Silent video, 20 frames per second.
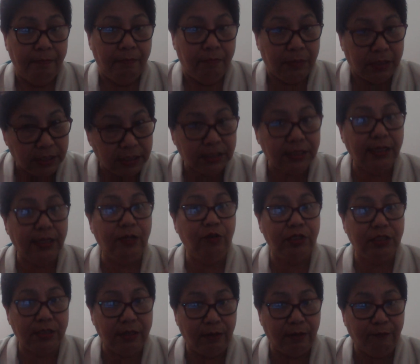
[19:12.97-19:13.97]
But still, you're
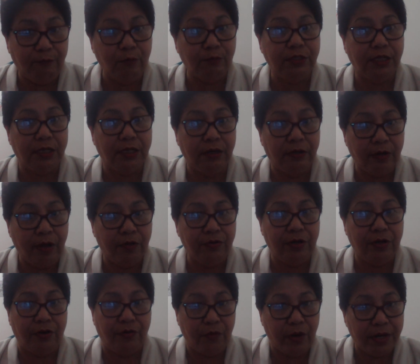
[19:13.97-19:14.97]
still floating around
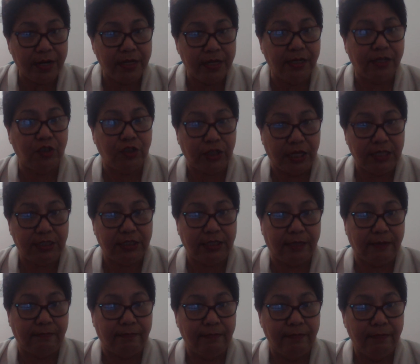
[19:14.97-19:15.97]
and running and
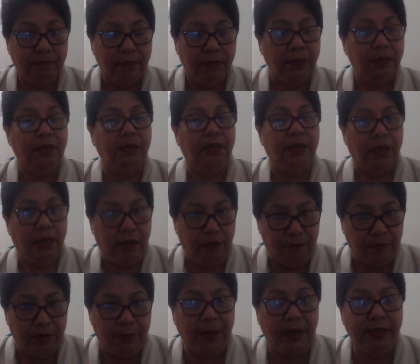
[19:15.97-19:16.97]
chasing.
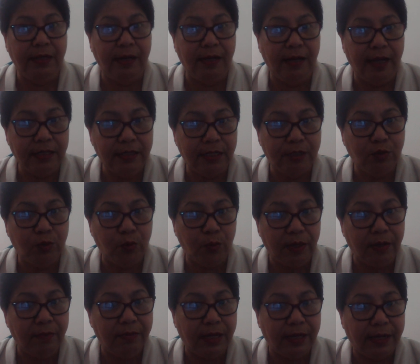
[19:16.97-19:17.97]
Everybody landed to
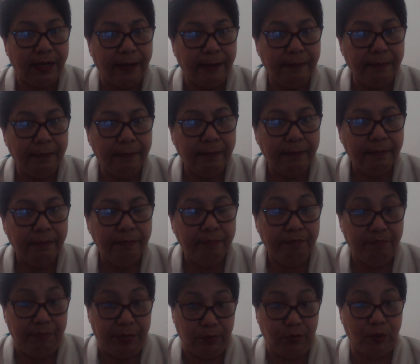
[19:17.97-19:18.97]
Wilhelmina
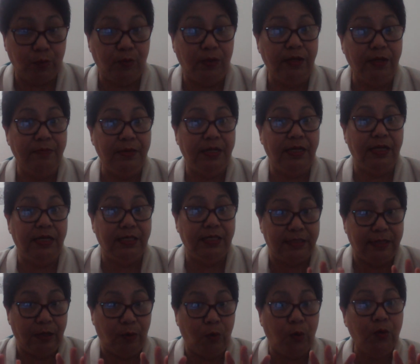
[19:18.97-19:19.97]
because Wilhelmina is
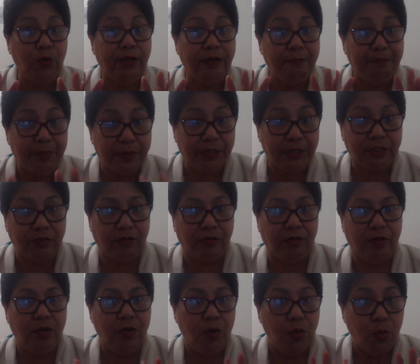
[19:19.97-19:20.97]
the only person
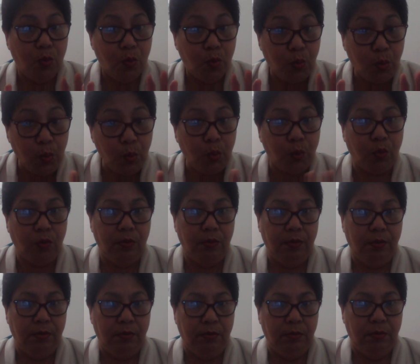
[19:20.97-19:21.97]
who
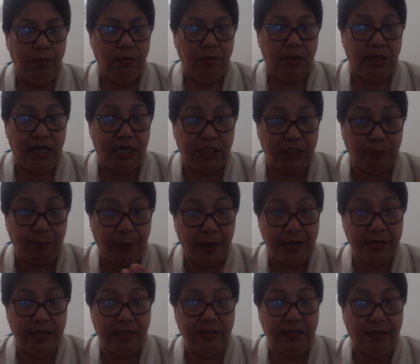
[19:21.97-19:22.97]

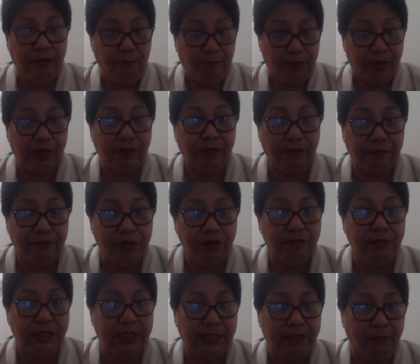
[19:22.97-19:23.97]
explained it in front of you,
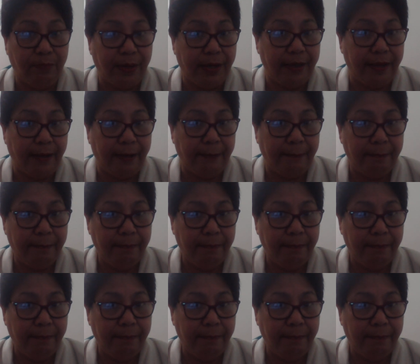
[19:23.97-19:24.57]
Mr. Buyer.